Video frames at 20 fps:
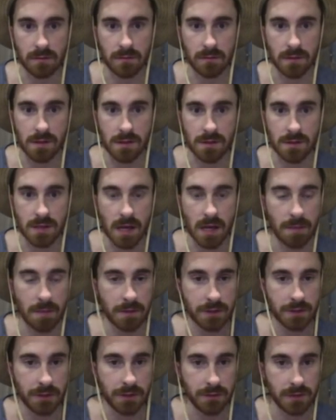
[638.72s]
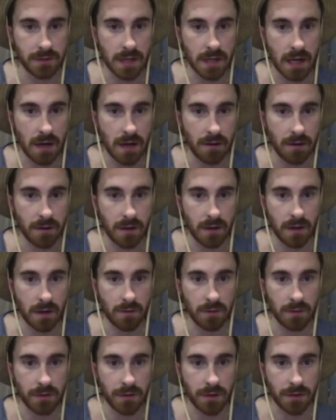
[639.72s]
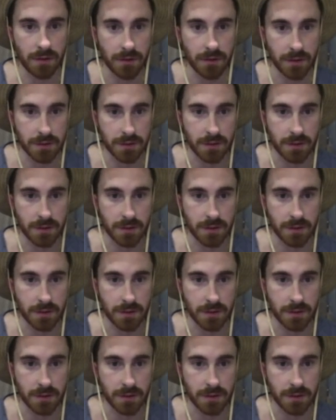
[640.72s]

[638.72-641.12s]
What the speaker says: Sabertooth down with the 3rd